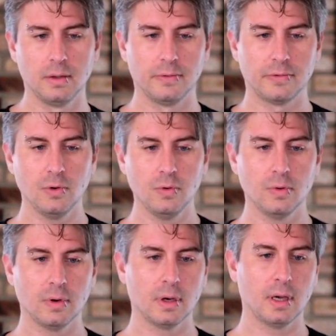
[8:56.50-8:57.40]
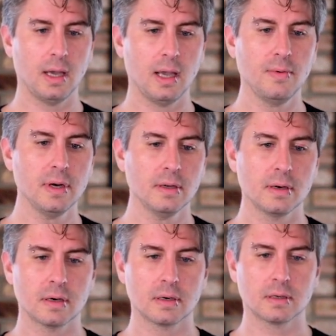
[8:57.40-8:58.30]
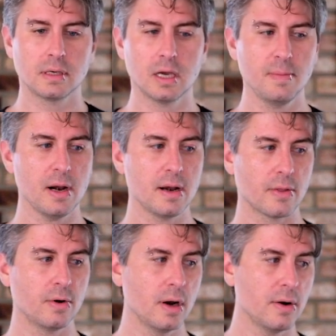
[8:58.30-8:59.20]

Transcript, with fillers: So I want to talk about another